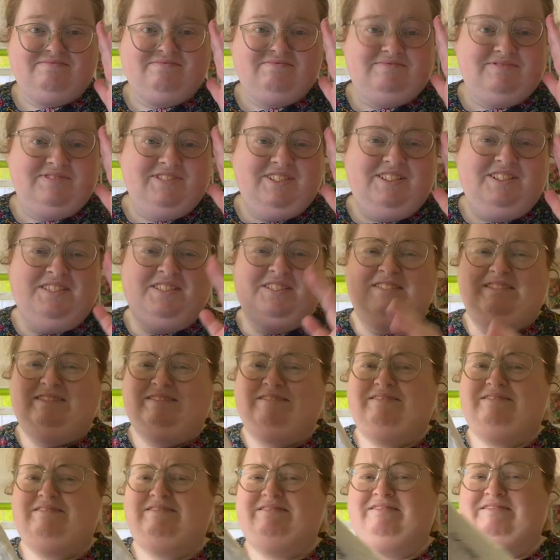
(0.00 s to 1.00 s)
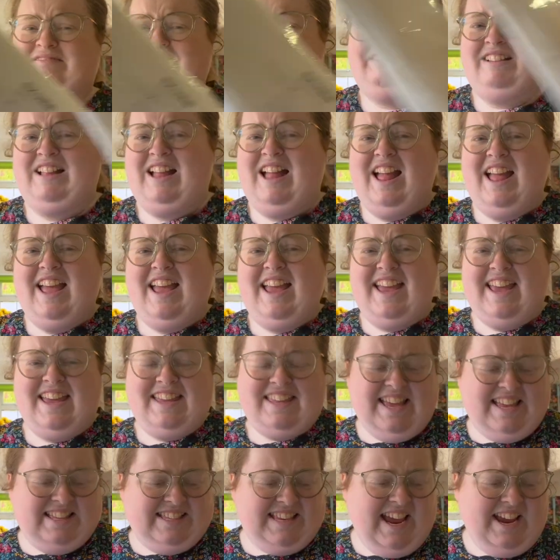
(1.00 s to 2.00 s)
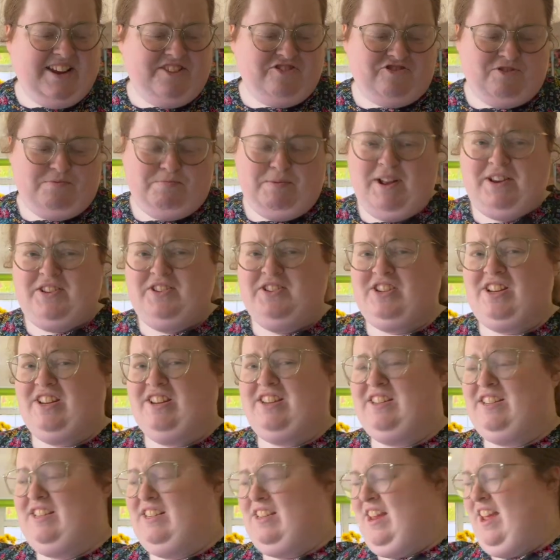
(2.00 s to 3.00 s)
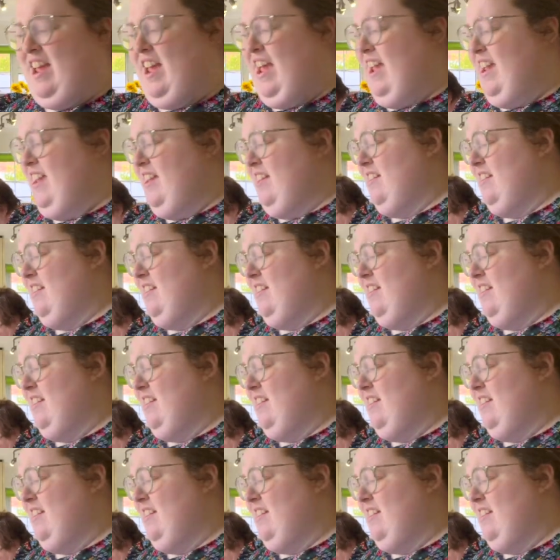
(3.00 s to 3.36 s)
Oh, yeah, that's extra pungent today.